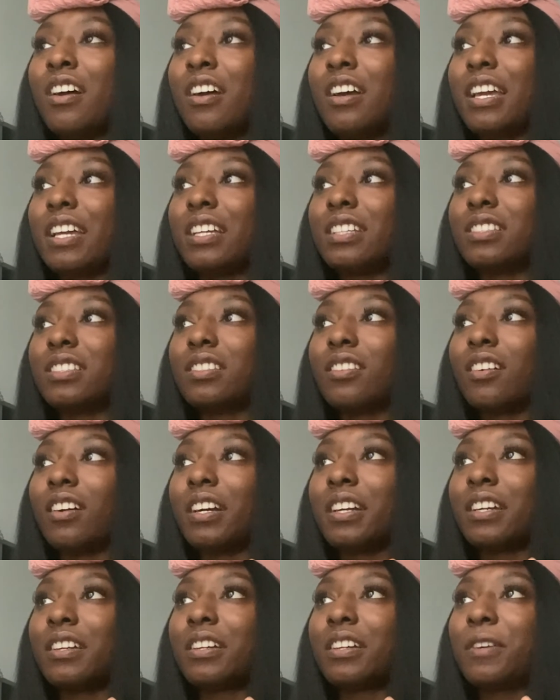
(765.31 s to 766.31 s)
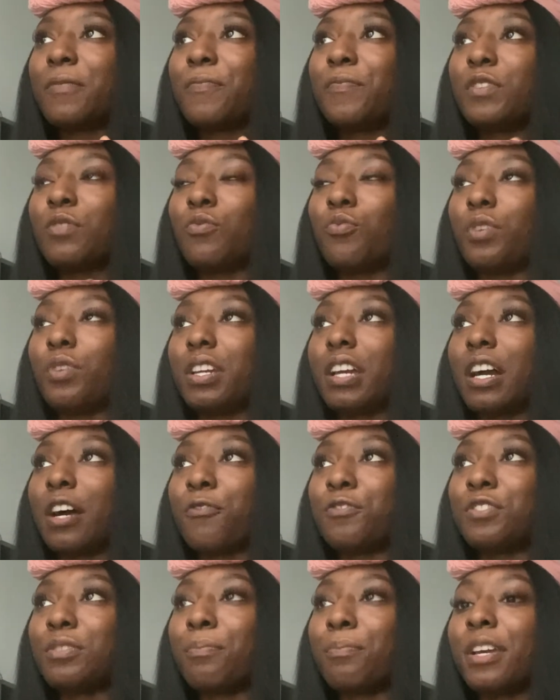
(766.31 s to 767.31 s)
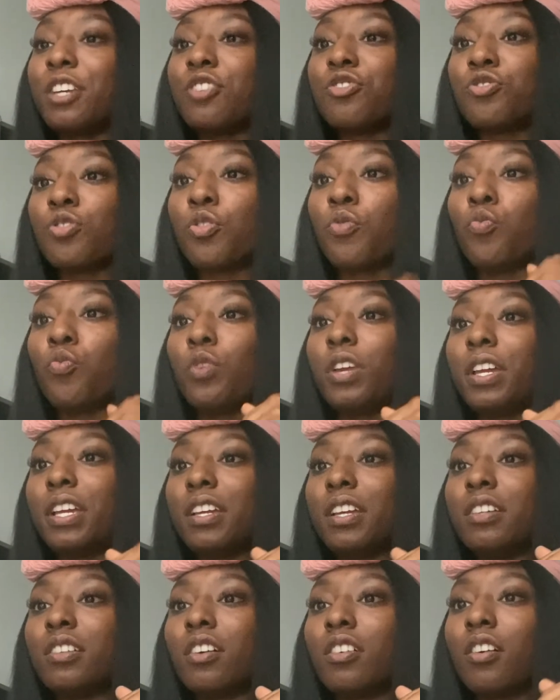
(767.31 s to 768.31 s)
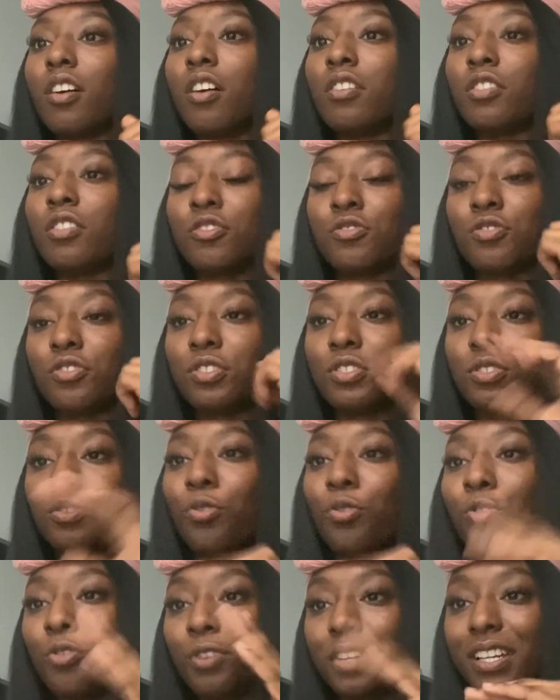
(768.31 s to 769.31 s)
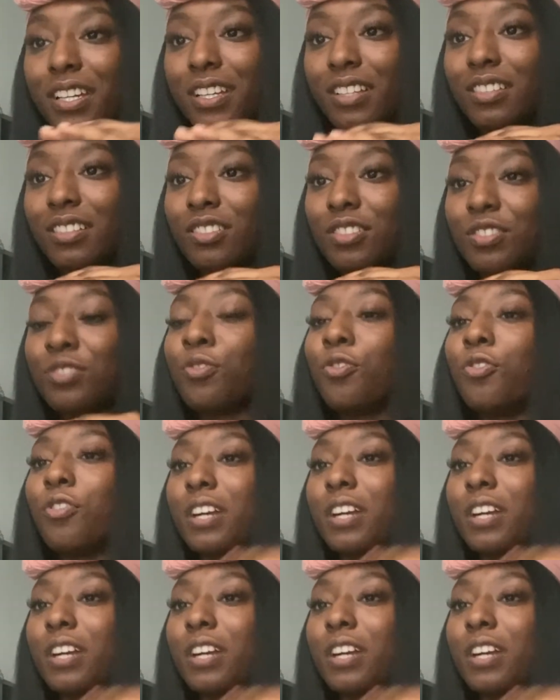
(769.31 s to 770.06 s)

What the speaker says: it's like we have to make sure we are not just talking the talk,